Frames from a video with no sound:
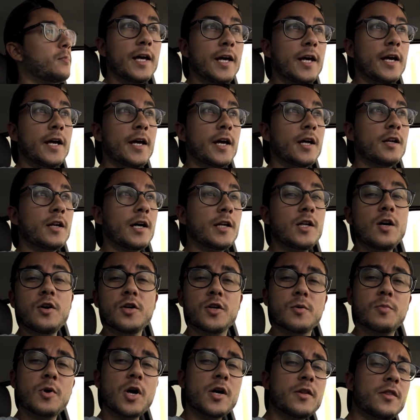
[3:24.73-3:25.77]
And I know
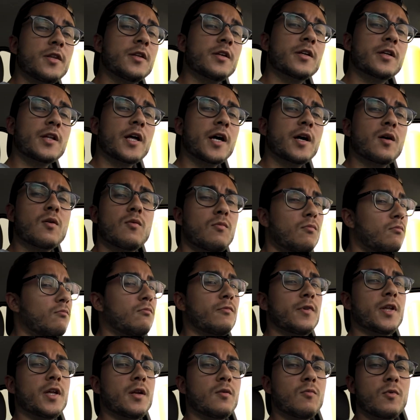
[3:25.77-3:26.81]
you're probably thinking like,
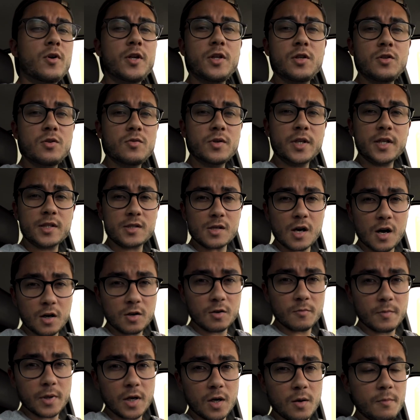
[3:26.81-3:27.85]
then what are you doing at
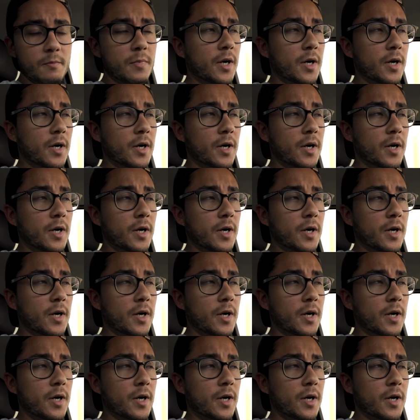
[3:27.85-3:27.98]
Taco Bell?